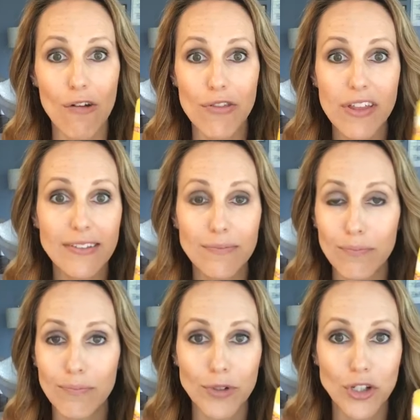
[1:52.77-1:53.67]
this
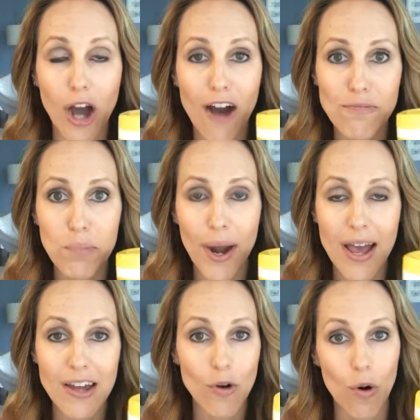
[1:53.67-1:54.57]

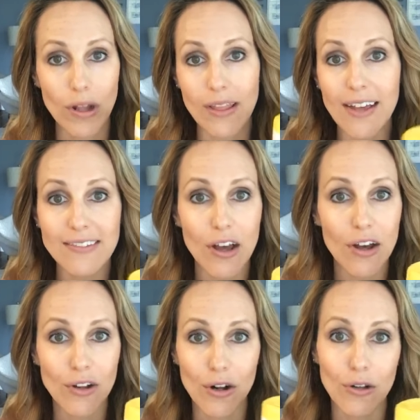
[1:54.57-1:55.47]
off-brand or
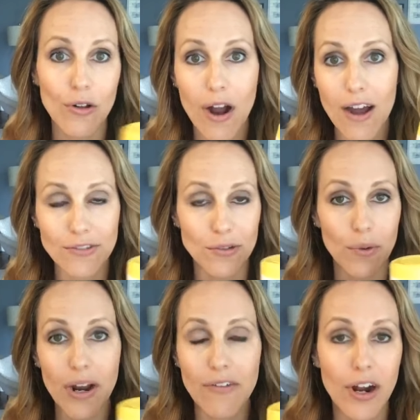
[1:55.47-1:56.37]
Lysol or Clorox or
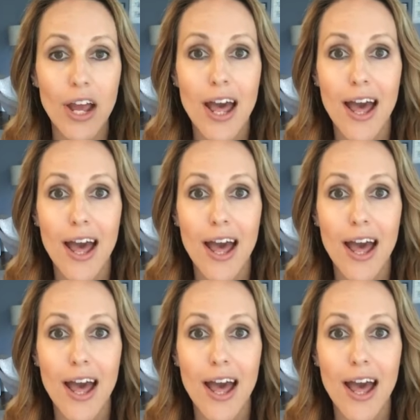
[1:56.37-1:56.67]
whatever.